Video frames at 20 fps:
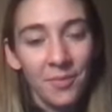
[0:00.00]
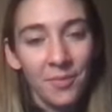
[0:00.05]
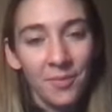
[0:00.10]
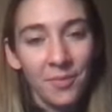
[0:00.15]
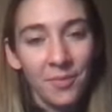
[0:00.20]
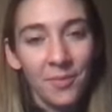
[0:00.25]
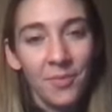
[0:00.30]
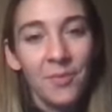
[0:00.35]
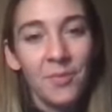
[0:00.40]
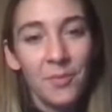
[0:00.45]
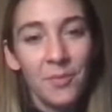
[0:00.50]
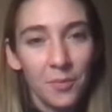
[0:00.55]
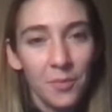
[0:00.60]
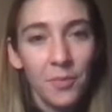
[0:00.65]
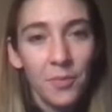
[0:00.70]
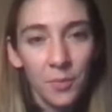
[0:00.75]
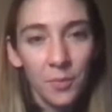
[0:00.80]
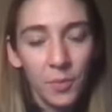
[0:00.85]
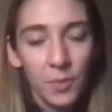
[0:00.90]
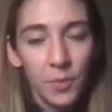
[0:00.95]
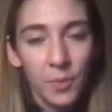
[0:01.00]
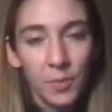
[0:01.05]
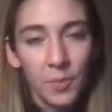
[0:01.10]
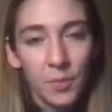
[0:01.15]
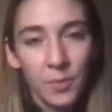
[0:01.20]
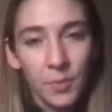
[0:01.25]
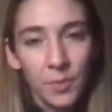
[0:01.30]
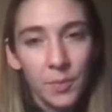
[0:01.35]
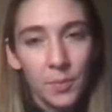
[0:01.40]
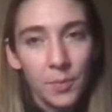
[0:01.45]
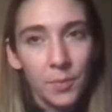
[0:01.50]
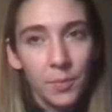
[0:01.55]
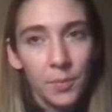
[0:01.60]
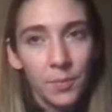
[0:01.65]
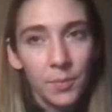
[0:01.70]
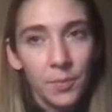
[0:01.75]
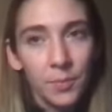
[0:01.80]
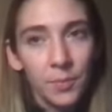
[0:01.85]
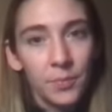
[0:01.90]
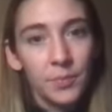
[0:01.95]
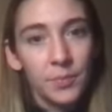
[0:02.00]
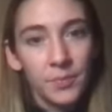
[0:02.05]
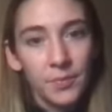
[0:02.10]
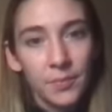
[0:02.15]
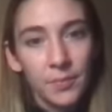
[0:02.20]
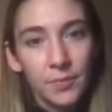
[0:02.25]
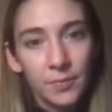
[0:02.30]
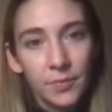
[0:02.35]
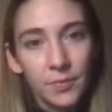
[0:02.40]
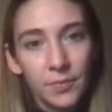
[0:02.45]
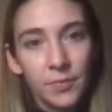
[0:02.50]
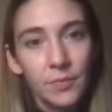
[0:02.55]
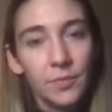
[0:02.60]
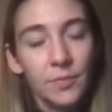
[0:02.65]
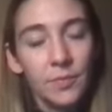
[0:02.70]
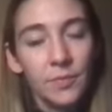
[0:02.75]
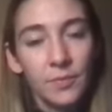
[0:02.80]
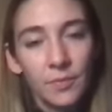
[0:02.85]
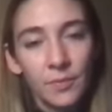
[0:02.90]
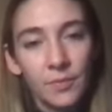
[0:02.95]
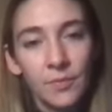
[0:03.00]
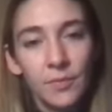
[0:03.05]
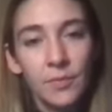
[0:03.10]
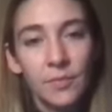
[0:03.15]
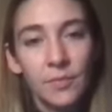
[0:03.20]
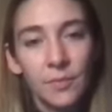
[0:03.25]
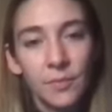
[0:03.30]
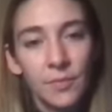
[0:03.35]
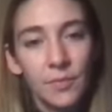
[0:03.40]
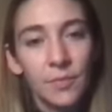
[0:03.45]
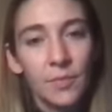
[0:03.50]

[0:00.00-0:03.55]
The person shown says nothing.